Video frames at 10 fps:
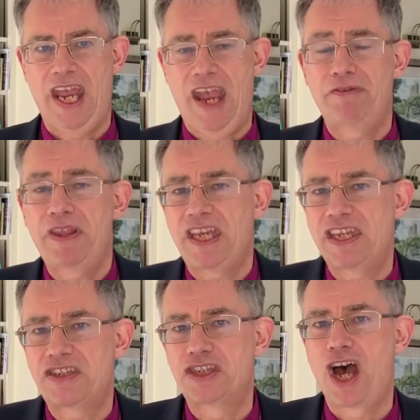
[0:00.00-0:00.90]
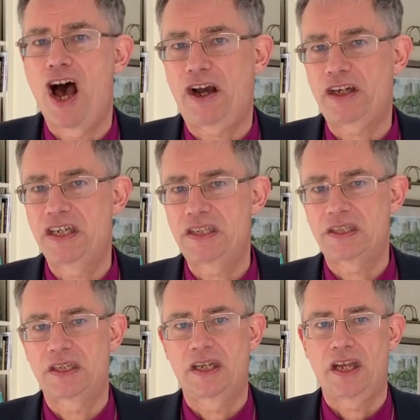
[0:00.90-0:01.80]
Everything is
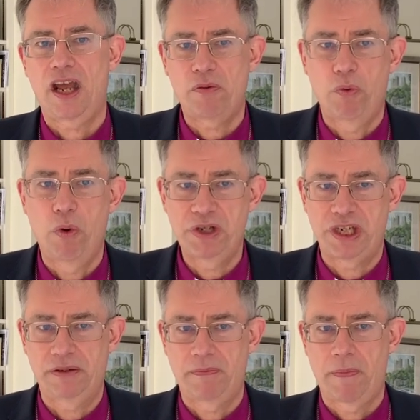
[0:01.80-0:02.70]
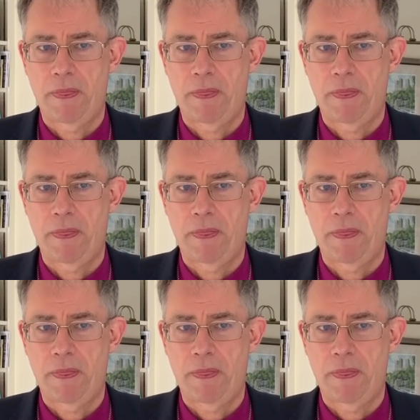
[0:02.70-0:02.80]
darkness and water.